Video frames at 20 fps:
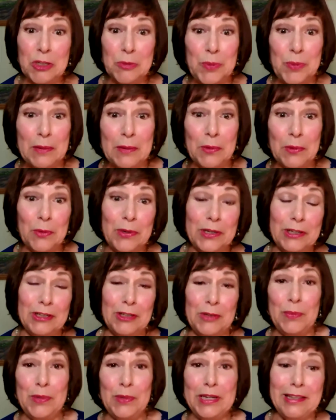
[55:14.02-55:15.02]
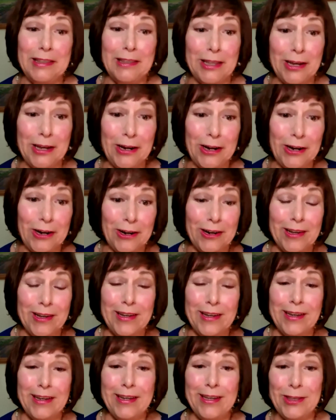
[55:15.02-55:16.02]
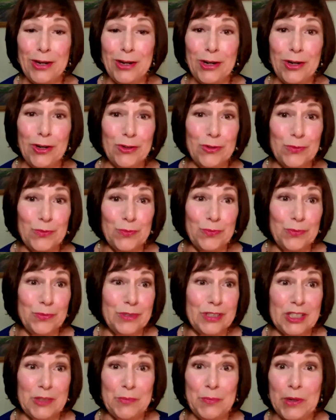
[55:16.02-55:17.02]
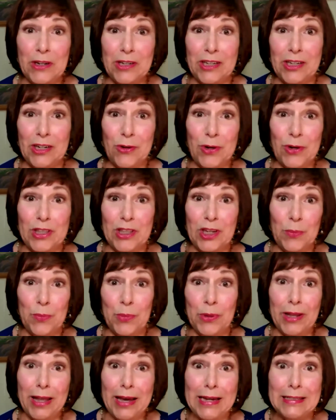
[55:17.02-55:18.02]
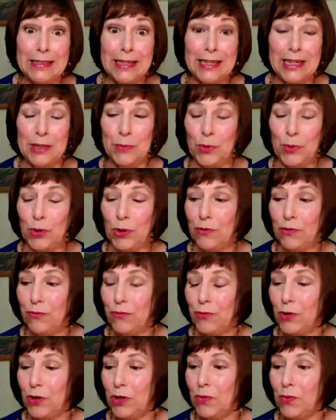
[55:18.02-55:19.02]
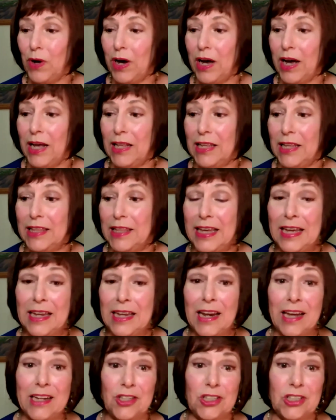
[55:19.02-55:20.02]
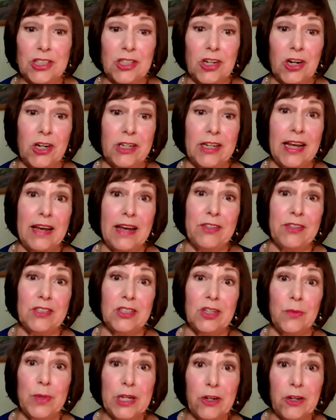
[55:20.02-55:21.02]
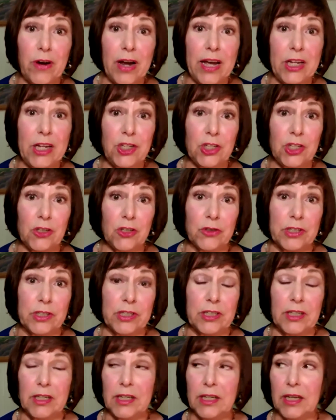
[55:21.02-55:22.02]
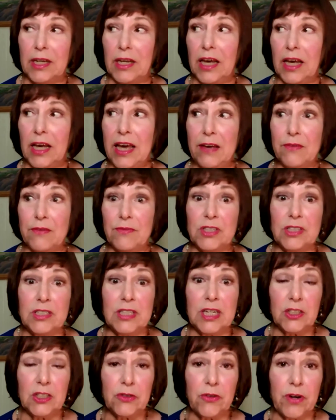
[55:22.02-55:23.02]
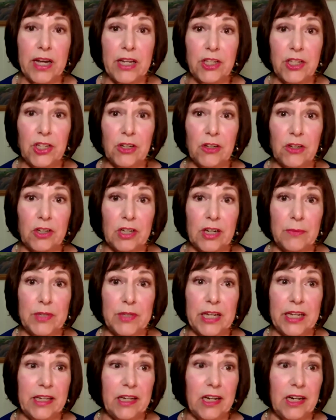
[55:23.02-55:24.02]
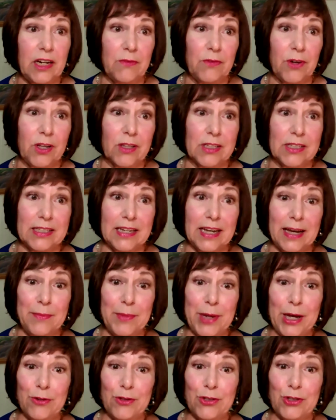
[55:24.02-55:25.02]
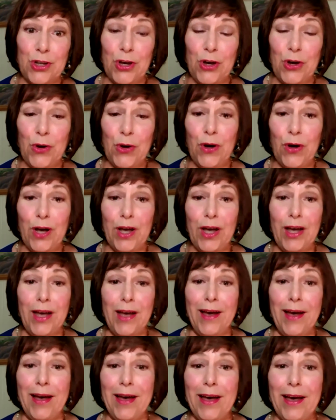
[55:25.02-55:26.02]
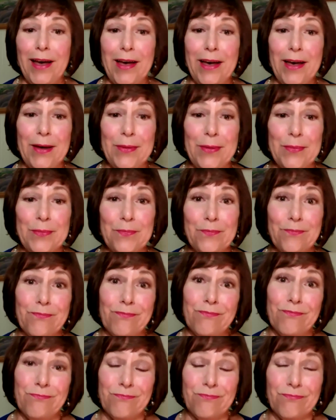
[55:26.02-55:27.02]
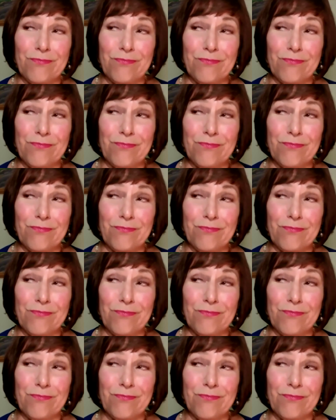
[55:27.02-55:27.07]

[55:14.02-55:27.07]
touch people. We couldn't be in their spirit, in their place anymore for a while. And then I just started having so many grandchildren. I have 6 grandchildren I'm taking care of all the time now. So um,